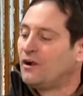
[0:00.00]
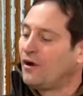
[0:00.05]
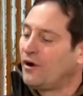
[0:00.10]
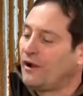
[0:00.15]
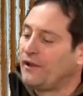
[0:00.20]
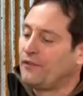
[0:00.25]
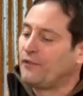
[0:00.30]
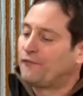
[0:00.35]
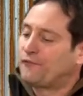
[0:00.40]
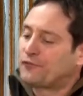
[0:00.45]
All
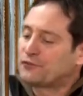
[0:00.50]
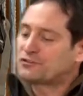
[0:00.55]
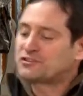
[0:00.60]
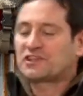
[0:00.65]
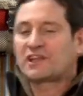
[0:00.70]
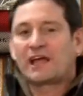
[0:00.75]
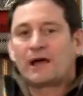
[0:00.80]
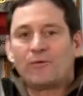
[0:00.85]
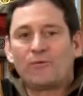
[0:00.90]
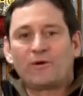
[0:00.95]
right, the first
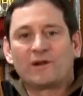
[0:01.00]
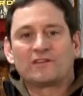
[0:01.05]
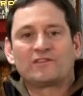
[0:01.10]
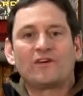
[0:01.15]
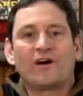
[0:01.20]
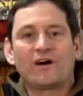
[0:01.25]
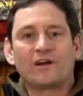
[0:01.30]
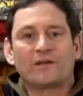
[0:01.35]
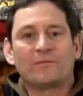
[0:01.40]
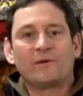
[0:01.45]
thing I want to
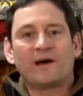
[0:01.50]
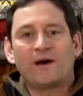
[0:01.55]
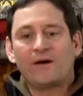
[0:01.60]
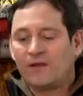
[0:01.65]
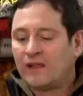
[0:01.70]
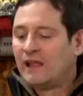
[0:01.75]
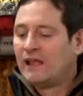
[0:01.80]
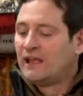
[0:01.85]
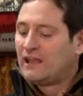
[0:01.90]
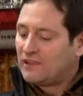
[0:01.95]
talk about
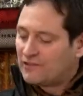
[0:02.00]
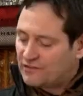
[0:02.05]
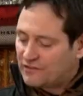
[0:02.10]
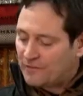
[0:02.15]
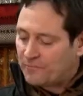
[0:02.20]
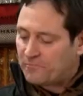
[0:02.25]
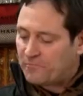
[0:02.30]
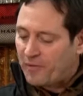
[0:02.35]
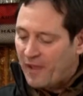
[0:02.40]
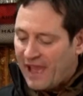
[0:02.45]
is
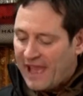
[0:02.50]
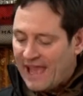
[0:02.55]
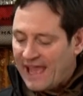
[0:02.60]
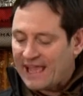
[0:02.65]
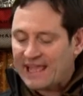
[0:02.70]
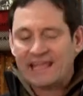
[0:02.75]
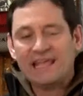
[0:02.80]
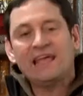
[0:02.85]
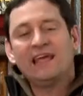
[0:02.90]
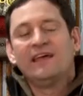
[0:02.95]
the
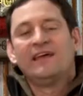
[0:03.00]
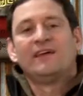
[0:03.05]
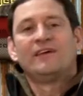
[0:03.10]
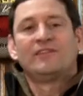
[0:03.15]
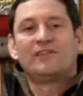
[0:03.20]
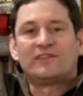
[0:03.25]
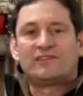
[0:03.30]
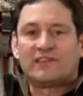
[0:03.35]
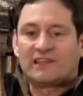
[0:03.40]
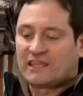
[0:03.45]
bag
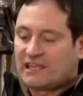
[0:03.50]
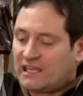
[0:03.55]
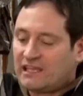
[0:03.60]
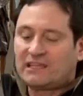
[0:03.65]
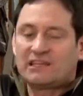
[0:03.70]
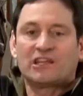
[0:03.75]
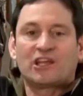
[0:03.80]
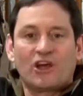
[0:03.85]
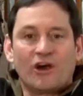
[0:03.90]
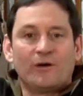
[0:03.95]
that the
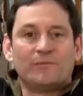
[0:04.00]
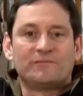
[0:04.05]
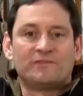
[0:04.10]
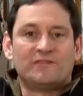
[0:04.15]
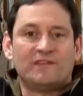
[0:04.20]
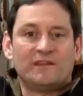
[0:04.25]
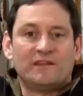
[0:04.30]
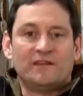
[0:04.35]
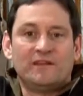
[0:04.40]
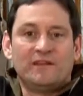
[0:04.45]
kit
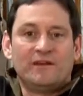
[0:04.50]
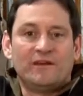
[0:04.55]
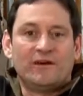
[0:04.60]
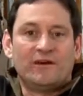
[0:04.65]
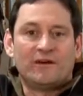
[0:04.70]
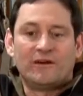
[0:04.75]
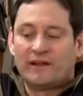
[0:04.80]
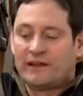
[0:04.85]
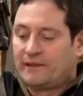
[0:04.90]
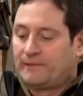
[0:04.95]
comes in.
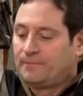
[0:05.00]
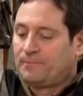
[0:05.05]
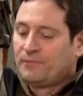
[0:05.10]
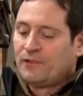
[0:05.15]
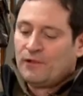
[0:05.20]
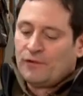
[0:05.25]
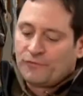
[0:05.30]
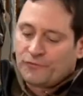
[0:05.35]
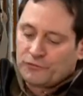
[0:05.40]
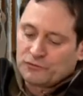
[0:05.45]
All right,
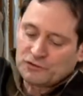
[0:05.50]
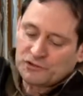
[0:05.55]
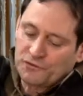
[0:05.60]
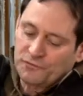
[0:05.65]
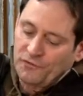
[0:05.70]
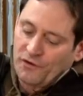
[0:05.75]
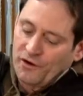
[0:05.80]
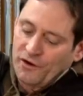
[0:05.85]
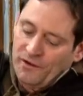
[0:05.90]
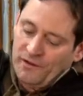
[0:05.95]
first
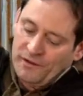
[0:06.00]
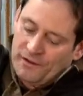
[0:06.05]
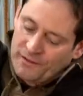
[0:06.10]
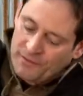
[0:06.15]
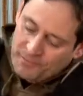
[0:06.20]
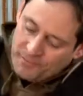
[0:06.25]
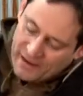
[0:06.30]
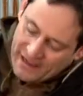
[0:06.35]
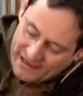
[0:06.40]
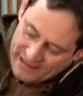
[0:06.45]
of all,
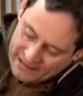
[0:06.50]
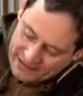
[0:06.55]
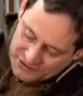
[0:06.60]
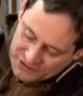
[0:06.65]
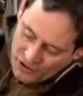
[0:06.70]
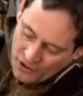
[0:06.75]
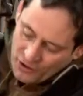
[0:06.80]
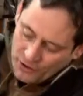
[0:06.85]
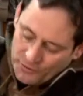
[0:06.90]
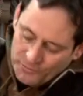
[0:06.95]
the bag has
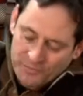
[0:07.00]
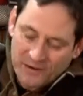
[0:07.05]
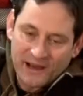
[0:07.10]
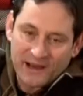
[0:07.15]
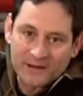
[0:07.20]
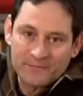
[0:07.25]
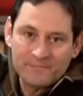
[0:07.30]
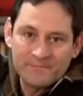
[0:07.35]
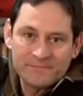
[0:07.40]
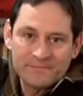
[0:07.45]
a hard
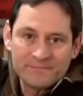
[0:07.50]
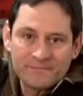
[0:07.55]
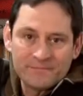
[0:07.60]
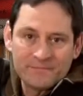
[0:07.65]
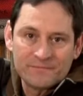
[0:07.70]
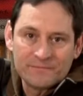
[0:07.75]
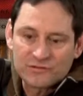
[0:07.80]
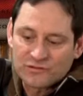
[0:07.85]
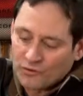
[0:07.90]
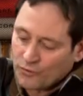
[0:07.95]
bottom.
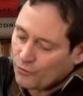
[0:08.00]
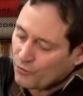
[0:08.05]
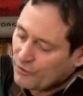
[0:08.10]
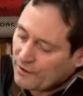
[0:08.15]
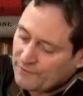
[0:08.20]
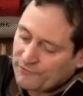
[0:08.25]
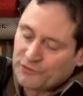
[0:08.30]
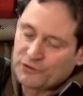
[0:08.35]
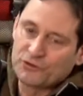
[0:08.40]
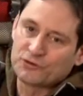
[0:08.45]
So
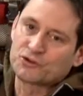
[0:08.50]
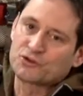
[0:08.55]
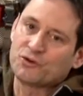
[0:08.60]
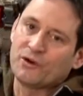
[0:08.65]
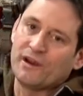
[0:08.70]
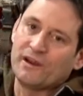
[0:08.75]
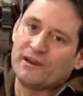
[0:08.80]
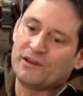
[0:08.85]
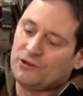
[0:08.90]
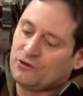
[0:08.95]
wherever you're
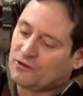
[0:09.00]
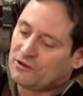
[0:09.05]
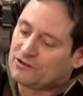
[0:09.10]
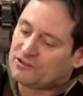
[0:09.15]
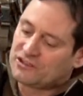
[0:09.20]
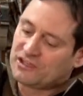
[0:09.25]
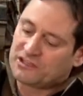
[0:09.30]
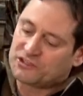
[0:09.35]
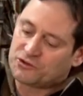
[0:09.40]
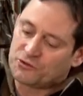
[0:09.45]
training, you can
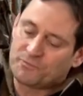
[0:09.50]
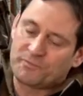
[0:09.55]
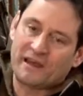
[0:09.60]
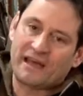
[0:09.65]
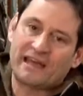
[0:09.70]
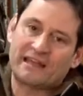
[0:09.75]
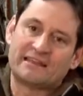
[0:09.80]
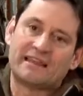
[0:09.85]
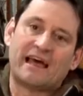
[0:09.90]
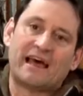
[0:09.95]
set your
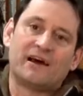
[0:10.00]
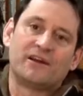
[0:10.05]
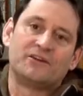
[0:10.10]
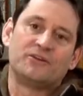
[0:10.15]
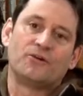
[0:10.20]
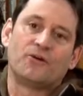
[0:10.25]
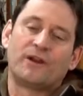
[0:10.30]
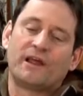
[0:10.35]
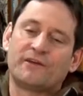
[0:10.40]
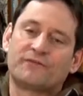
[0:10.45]
bag down.
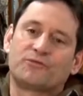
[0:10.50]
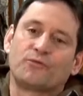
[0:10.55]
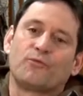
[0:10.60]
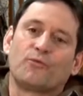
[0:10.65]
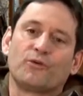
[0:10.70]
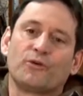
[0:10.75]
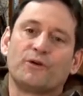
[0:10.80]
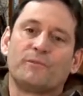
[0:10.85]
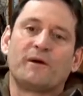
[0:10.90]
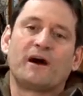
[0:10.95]
You don't have to
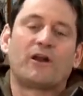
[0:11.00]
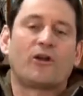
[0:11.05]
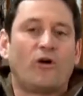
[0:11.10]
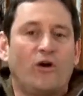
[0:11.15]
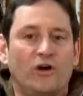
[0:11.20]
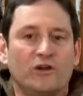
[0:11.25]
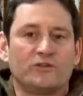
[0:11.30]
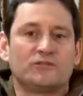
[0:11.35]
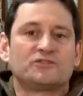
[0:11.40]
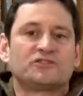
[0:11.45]
worry about
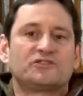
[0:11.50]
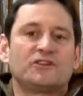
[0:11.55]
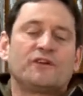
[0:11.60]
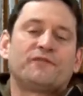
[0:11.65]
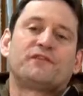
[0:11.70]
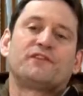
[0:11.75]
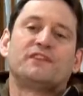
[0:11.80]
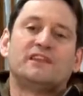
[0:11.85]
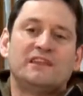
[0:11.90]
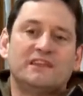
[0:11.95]
all your
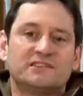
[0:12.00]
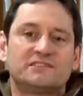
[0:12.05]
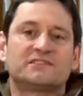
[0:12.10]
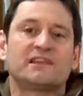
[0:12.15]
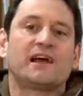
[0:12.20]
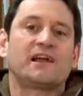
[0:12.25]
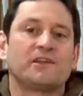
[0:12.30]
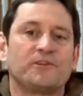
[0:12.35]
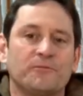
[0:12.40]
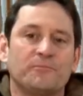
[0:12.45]
stuff on the
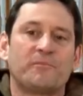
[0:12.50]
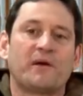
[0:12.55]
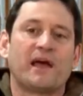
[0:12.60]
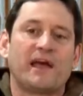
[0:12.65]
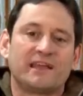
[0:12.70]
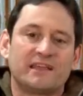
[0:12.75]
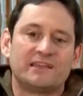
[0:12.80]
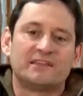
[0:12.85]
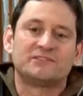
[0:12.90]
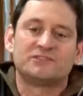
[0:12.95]
inside of your
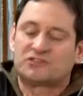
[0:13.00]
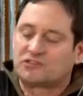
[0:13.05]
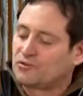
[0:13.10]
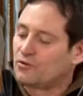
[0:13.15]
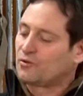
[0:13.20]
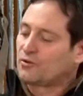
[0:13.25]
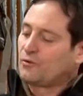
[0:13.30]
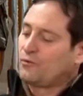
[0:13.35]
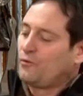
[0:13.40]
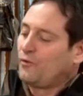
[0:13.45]
bag getting
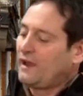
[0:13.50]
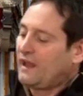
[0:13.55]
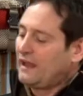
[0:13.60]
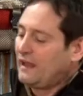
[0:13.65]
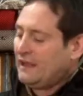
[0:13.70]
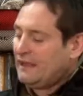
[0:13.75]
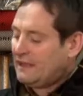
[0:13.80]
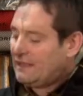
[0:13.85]
soaking wet.